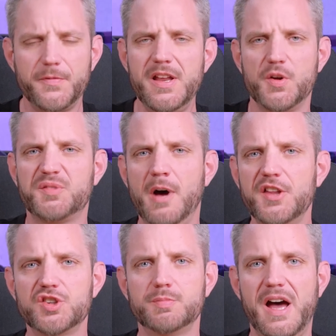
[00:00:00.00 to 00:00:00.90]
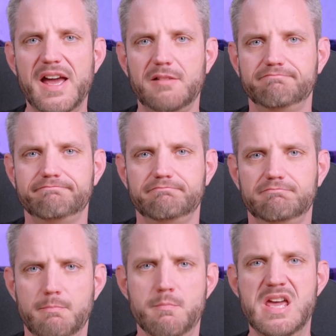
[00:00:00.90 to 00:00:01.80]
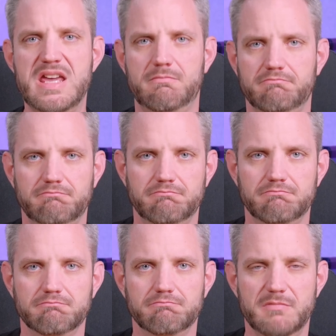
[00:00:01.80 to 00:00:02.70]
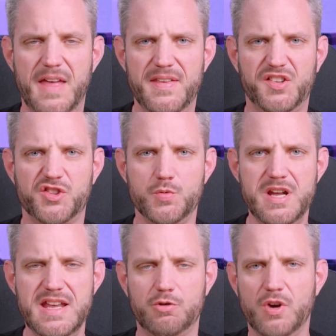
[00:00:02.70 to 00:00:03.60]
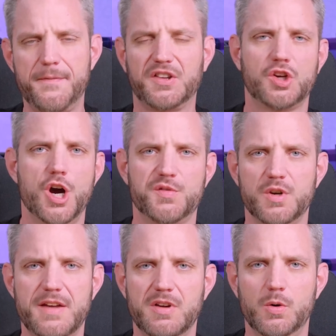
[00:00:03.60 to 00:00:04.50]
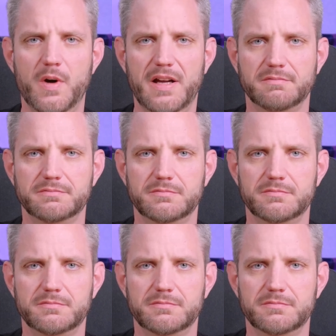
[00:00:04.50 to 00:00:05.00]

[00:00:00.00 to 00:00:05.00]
video is sponsored by me and these three graphics cards we're giving away.